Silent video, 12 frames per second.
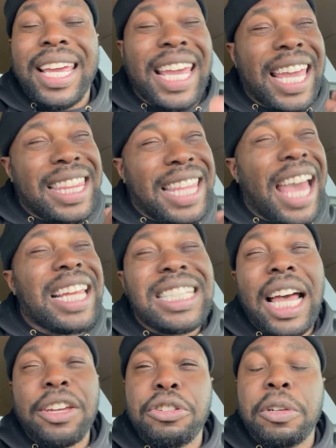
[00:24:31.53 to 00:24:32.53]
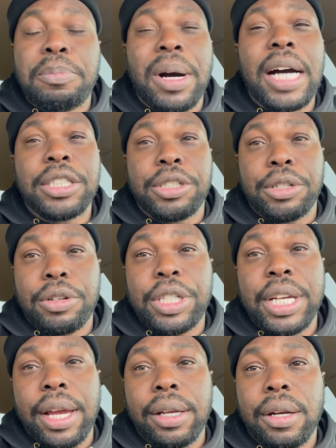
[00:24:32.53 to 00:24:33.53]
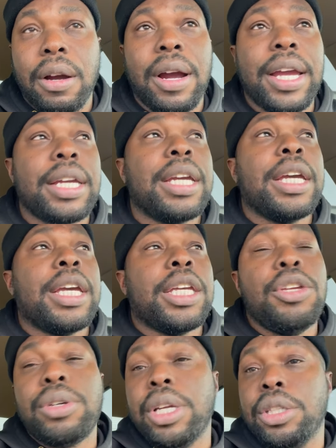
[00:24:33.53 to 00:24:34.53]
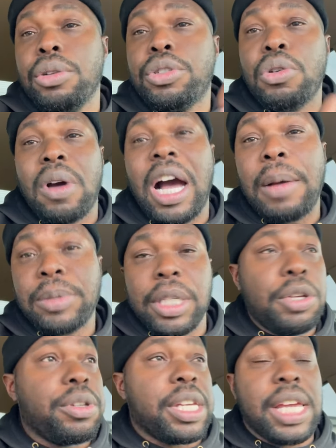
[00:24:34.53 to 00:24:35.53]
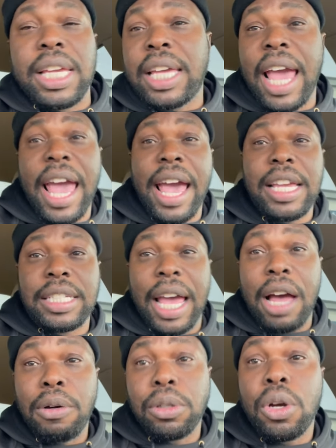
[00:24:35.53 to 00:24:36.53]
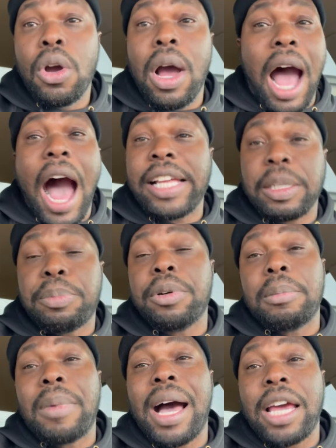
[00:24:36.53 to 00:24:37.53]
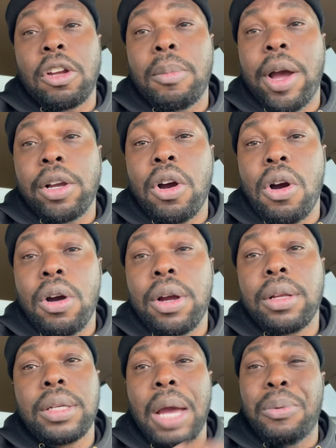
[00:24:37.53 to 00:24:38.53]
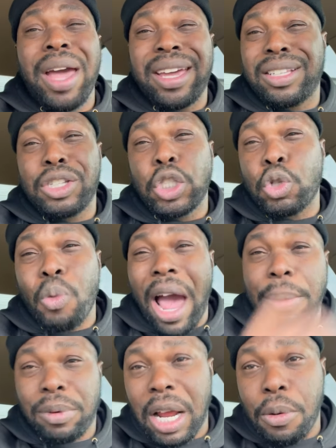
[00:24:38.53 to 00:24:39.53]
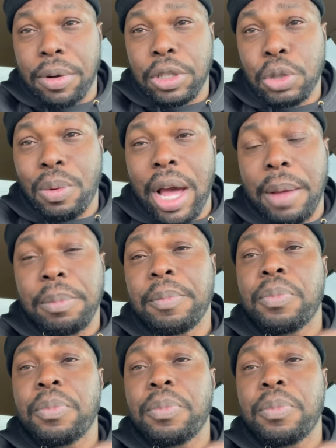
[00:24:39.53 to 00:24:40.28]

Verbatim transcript: And that is how you deposit your check, all right? You can do two options. You can get cash out. I have to put mine on my card. That way I can just swipe when I want to swipe.